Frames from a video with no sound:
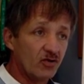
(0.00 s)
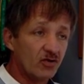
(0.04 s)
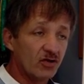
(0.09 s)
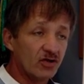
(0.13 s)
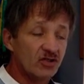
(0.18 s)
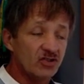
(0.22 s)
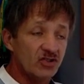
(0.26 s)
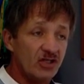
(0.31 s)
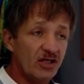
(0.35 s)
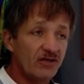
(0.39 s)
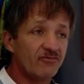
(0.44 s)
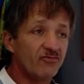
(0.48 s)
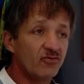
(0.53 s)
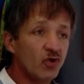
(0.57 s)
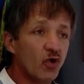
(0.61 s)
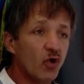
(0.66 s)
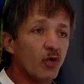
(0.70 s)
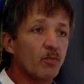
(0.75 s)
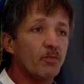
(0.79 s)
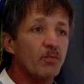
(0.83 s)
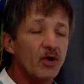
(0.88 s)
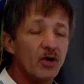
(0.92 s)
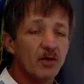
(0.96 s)
you achieve
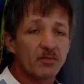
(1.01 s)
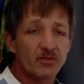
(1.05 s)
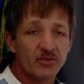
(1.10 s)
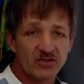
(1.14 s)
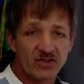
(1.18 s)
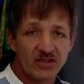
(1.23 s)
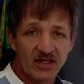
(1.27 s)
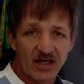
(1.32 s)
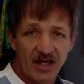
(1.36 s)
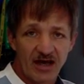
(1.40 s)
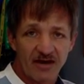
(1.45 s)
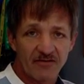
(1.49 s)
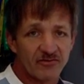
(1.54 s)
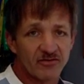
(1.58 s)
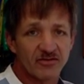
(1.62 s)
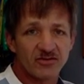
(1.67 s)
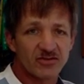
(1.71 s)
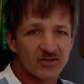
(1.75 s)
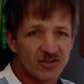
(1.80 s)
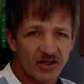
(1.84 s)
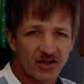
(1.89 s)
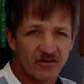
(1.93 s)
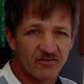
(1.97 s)
your purpose in life
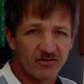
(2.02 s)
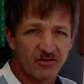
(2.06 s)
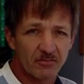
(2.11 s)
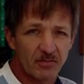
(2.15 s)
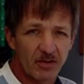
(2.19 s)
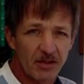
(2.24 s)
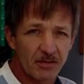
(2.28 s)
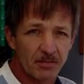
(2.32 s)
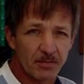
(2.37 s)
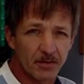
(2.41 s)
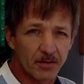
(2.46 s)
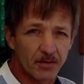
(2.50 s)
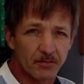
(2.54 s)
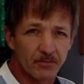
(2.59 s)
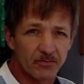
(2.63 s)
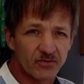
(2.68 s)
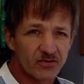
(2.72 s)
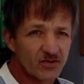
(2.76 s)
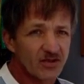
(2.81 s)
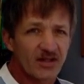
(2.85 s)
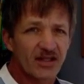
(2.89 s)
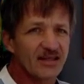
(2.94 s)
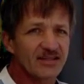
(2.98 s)
in serving people.
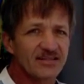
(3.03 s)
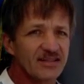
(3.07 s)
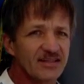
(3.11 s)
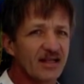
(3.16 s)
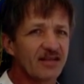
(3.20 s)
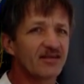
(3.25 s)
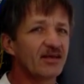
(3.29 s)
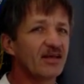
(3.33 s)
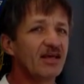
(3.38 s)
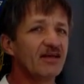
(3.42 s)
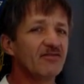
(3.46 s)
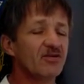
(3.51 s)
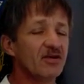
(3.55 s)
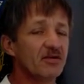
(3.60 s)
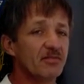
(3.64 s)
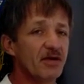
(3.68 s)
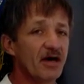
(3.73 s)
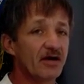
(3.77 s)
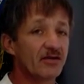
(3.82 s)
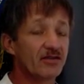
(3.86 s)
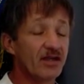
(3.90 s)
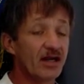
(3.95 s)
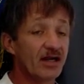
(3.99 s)
So there's nothing evil
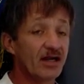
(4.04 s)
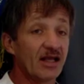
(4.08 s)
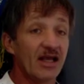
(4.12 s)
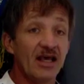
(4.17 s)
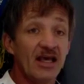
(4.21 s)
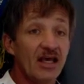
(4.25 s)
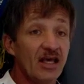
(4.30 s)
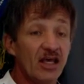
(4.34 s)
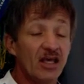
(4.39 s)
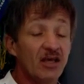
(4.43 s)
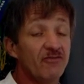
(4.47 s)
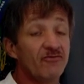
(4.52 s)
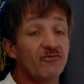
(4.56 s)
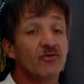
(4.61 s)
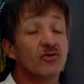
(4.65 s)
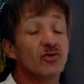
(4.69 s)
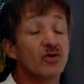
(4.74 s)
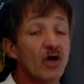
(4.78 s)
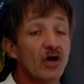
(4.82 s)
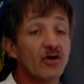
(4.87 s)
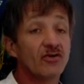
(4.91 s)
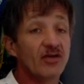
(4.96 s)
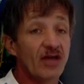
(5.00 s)
about that. If you
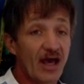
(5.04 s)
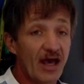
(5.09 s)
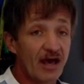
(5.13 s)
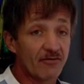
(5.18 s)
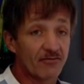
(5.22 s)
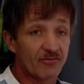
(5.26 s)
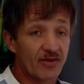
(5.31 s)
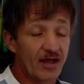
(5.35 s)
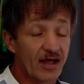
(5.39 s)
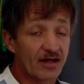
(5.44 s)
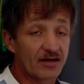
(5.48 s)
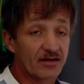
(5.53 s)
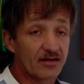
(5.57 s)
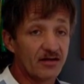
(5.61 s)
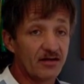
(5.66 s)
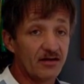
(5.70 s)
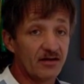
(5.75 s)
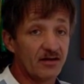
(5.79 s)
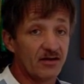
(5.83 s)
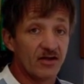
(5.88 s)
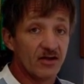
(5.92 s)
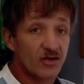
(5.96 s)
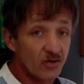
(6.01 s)
don't have that,
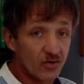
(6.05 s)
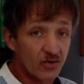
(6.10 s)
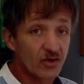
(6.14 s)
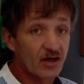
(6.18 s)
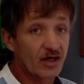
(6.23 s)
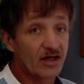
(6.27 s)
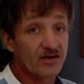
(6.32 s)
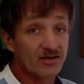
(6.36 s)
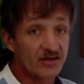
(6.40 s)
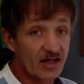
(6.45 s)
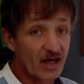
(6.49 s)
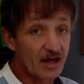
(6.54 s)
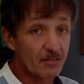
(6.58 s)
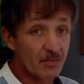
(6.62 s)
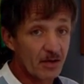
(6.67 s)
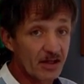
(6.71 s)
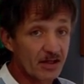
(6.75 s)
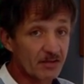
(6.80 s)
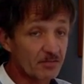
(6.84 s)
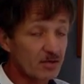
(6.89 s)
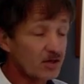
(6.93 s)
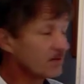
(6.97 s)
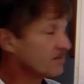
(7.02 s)
you cannot help
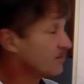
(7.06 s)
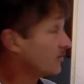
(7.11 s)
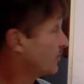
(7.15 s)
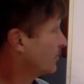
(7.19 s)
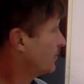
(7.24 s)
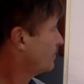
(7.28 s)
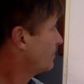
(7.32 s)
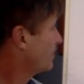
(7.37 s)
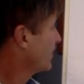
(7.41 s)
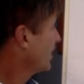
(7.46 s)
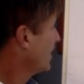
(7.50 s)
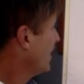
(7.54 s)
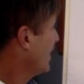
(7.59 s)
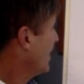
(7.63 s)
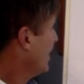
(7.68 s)
other people.